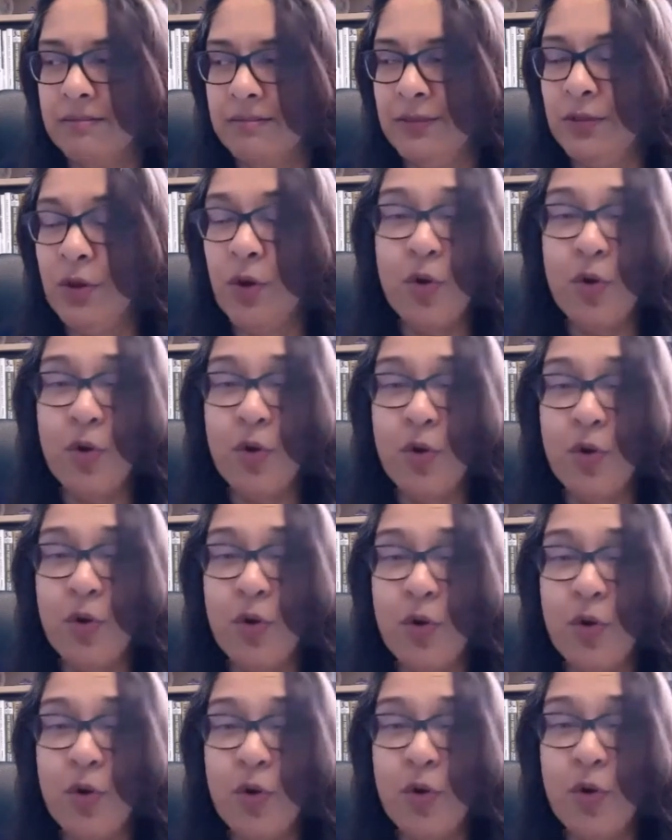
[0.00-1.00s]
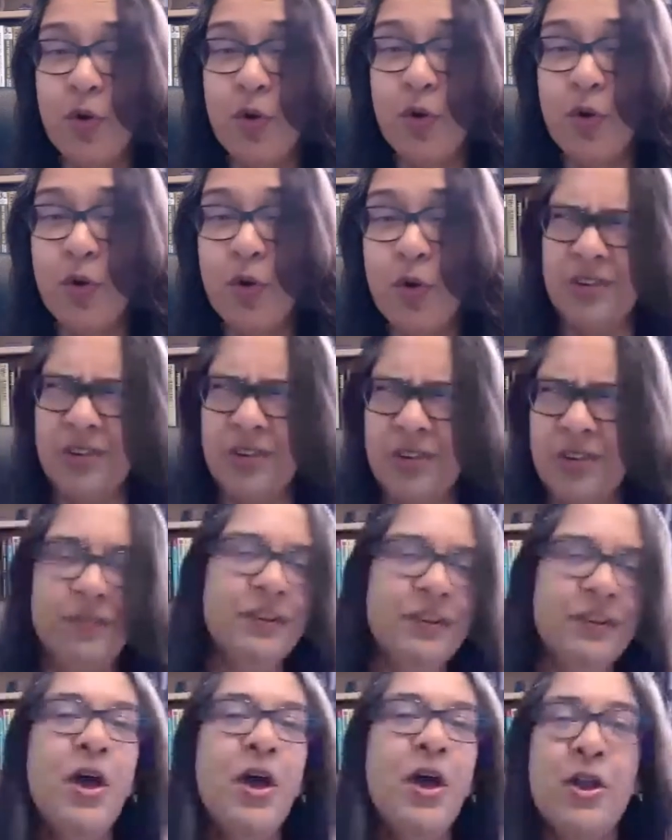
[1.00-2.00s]
not confident, I was going to say unconfident,
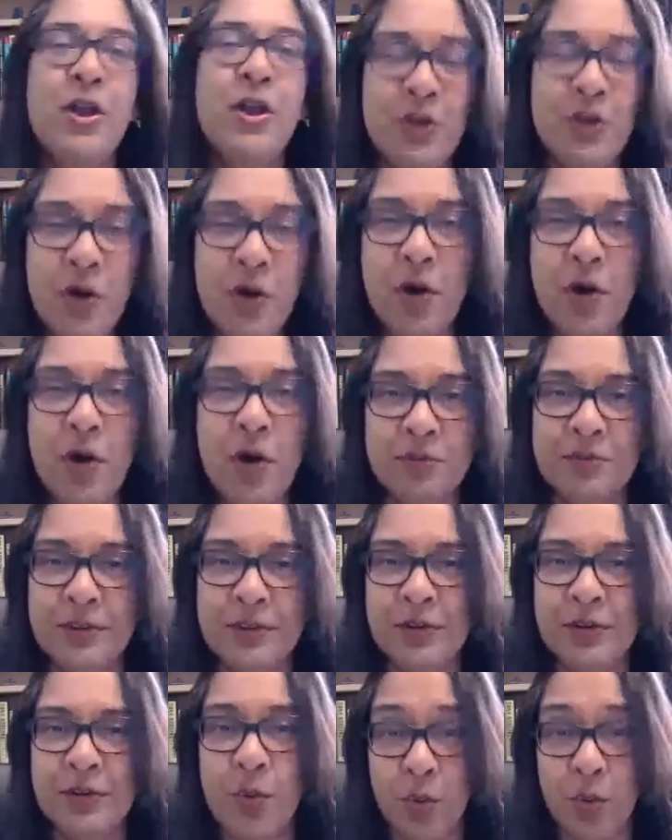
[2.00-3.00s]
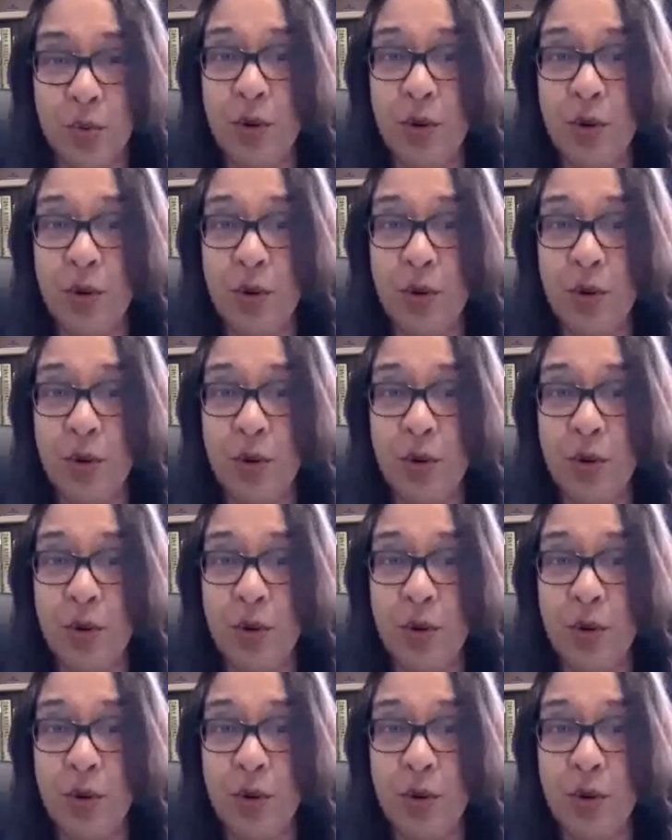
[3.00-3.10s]
not confident or